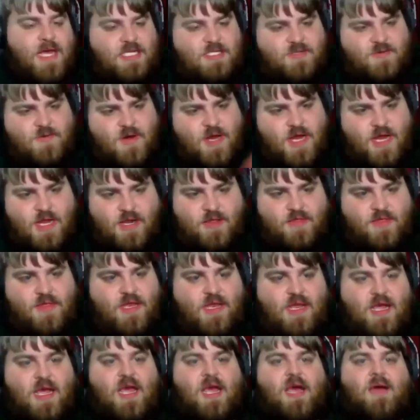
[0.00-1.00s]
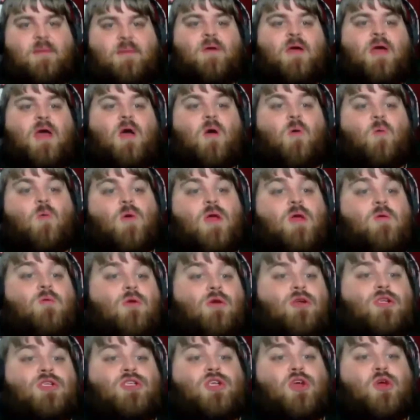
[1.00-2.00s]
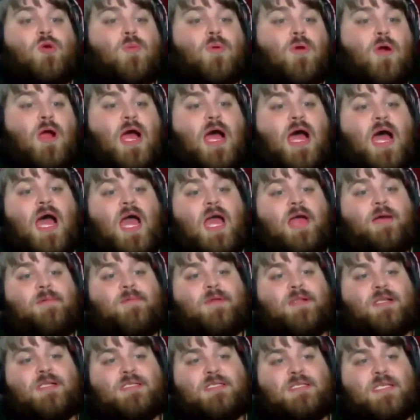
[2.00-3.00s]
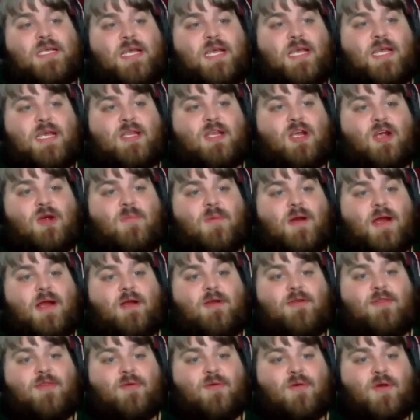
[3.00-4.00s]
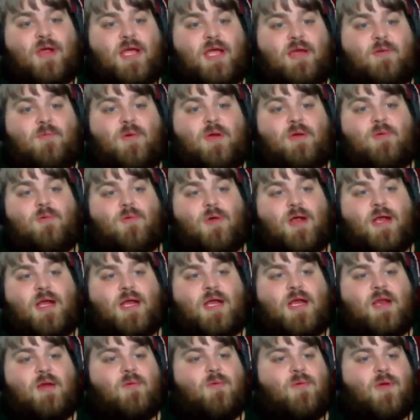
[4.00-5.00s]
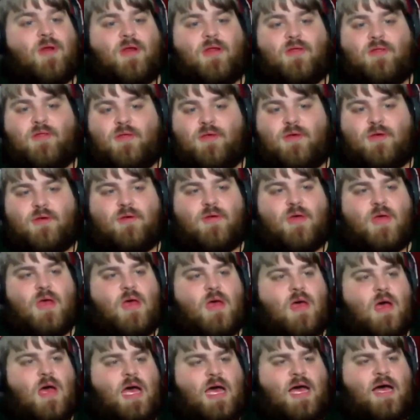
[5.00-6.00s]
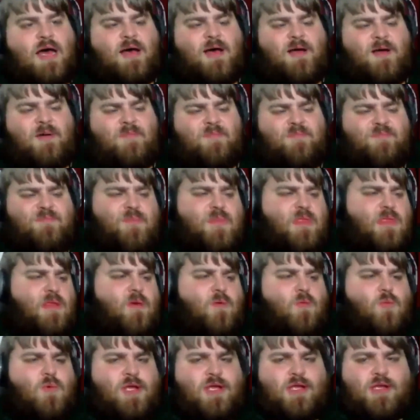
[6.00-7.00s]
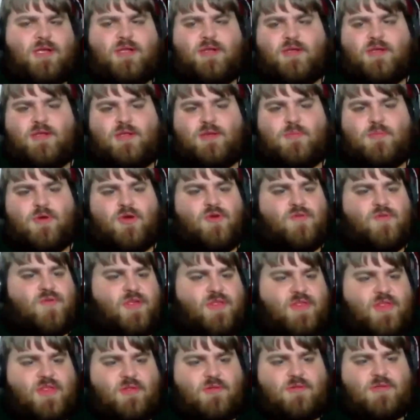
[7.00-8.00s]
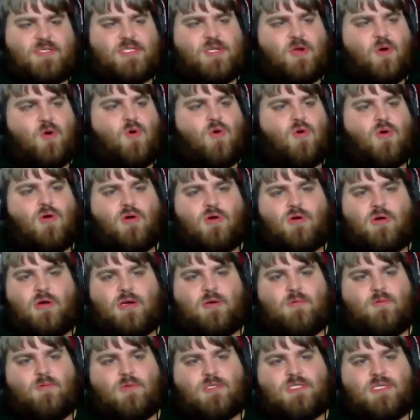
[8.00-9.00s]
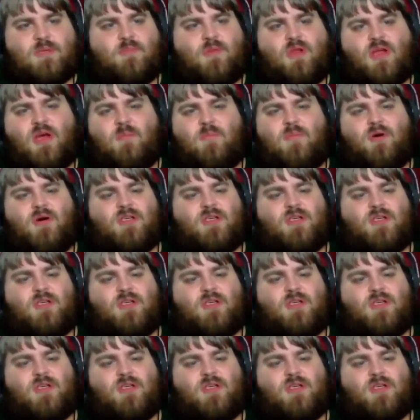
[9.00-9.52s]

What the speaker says: and my best friend at the time, we were super hyped to see Terminator 3, and we rented it. Went to the movie store. It wasn't